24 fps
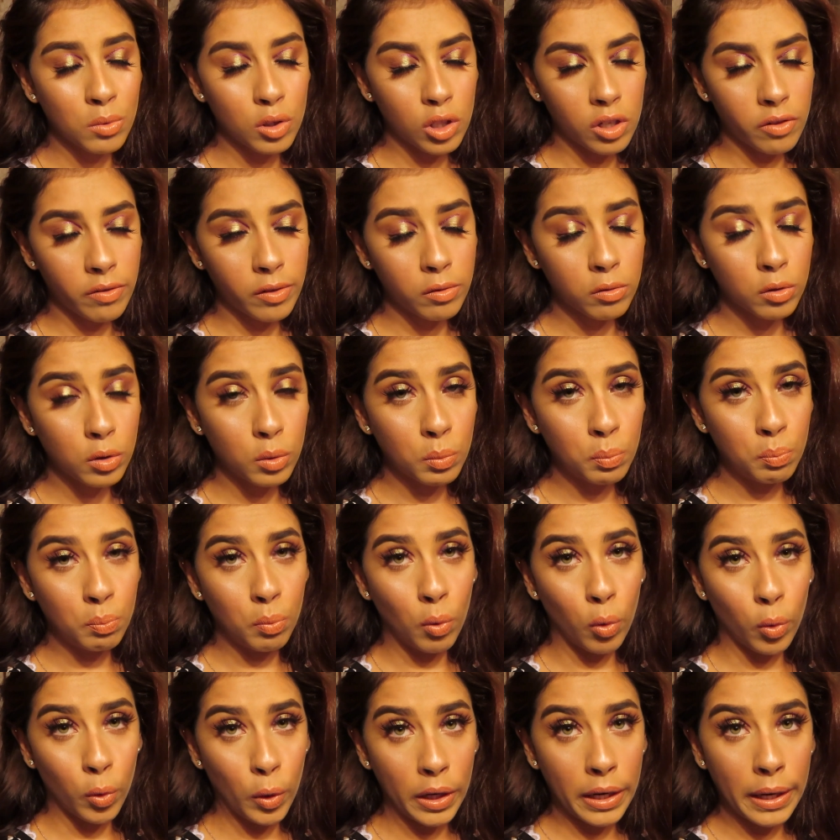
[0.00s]
Sorry if it was
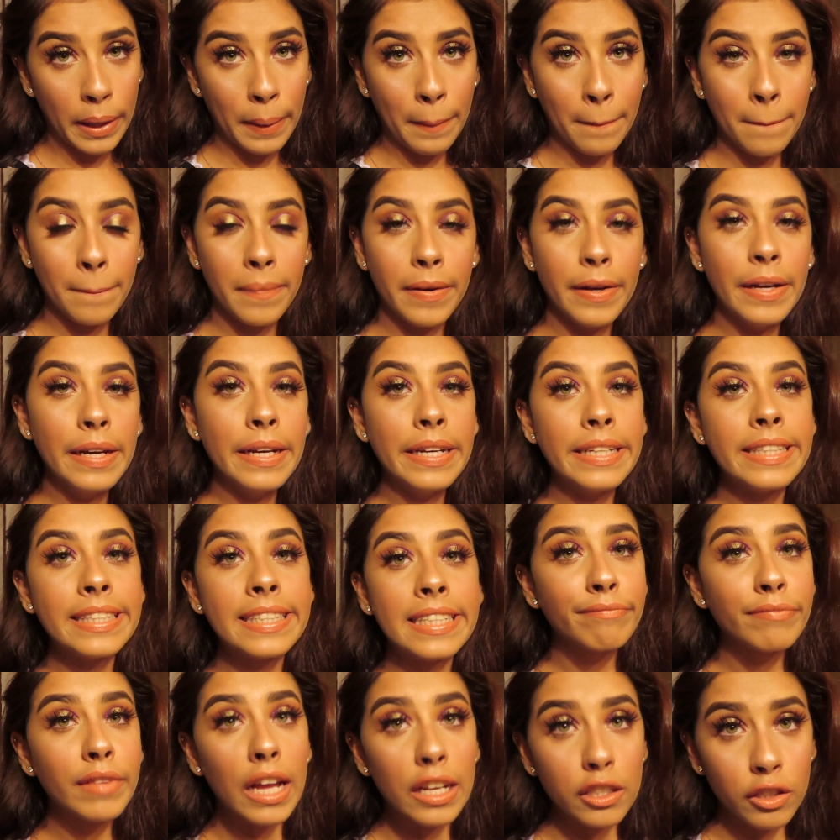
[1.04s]
boring, but
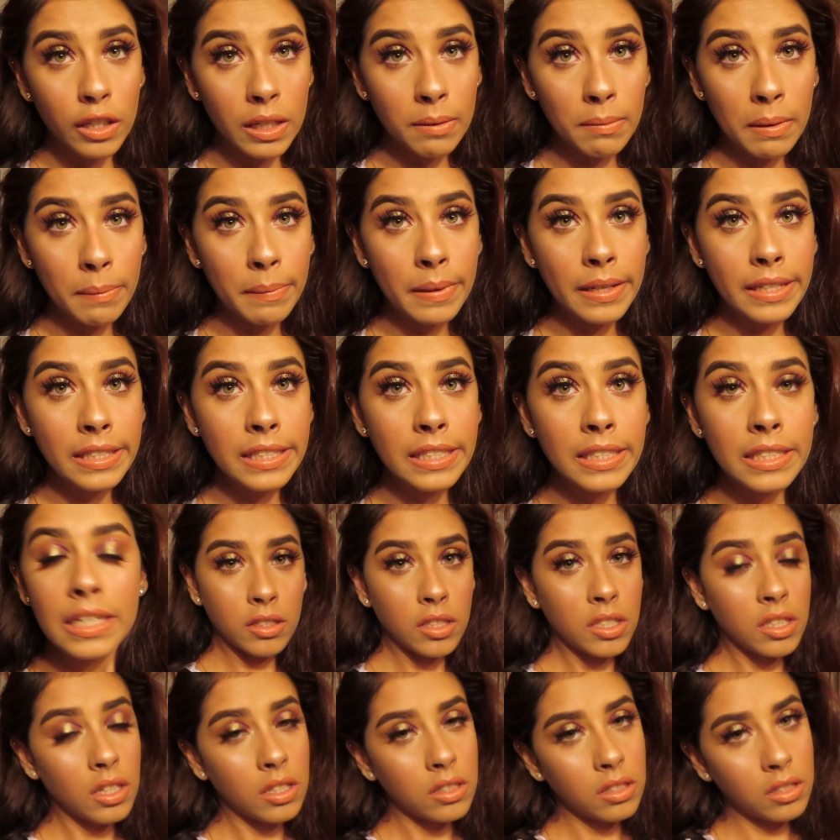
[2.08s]
I tried my best. I'll
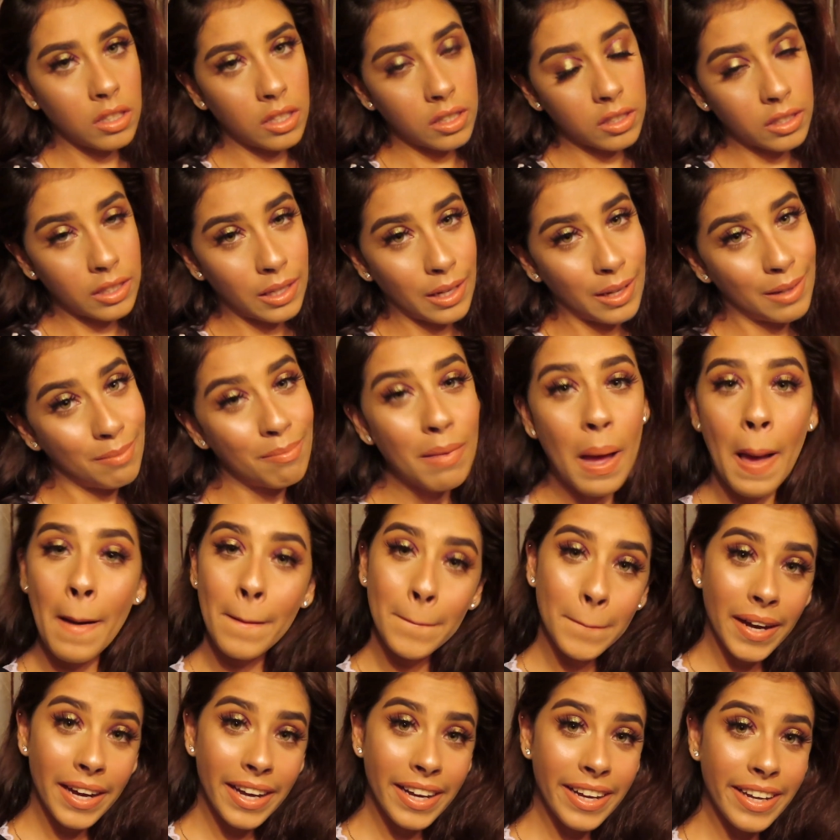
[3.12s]
see you guys next time.
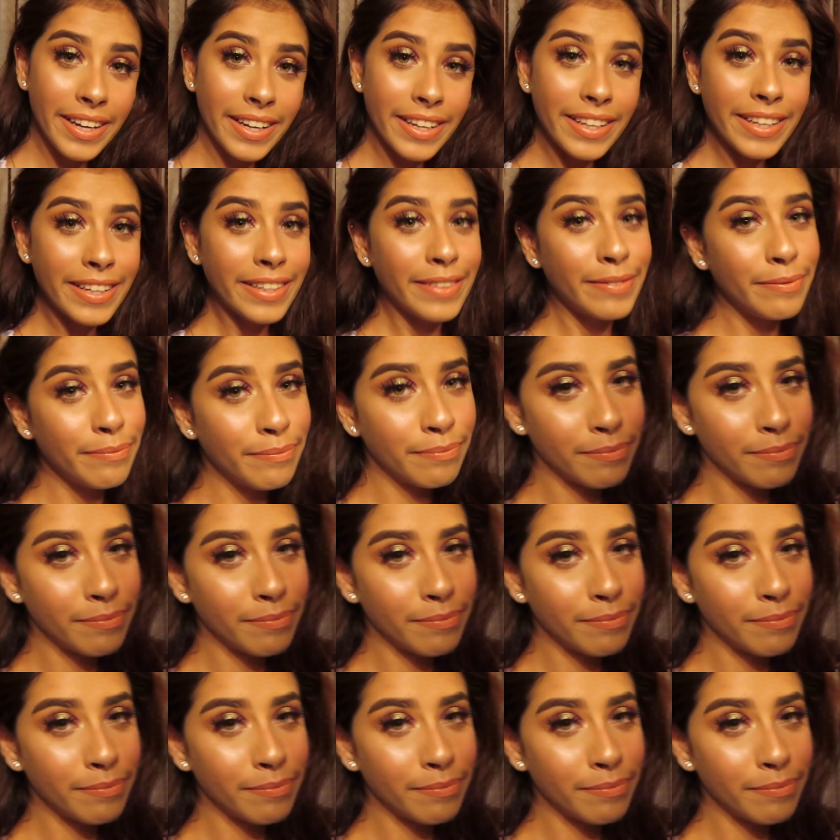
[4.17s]
Bye.